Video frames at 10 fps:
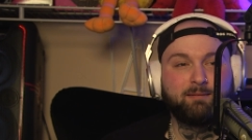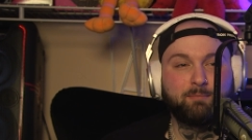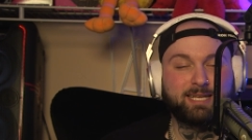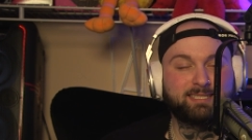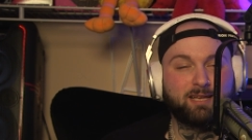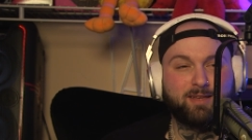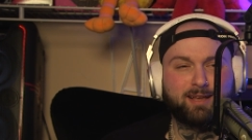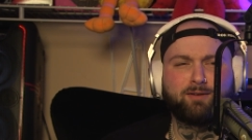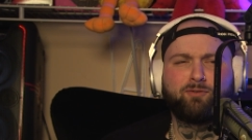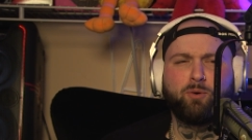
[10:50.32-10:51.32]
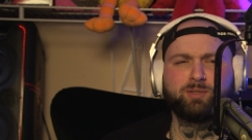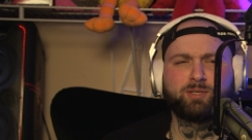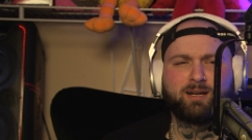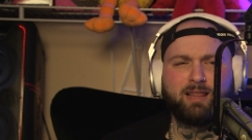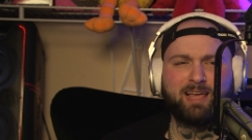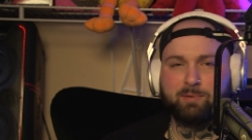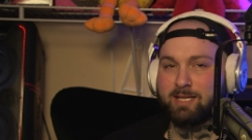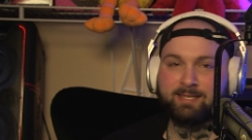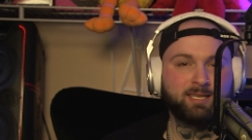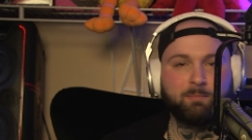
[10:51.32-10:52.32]
might sound like of course they're going to laugh, but
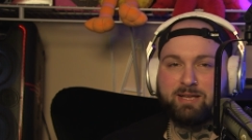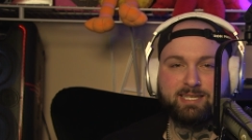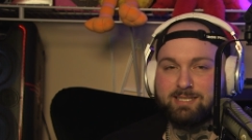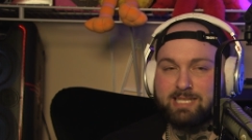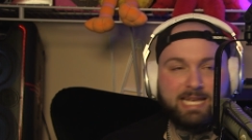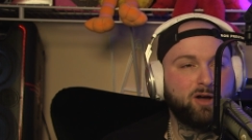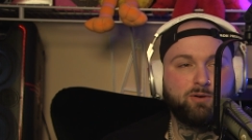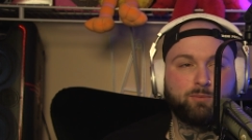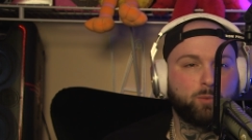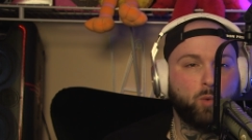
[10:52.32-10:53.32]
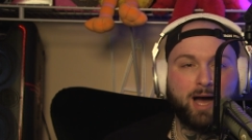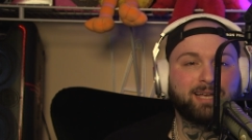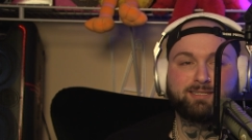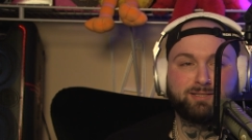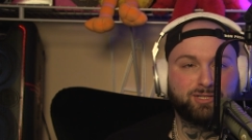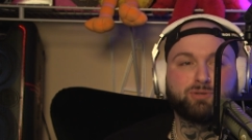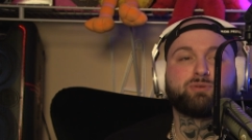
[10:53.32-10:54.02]
like some places they don't want to.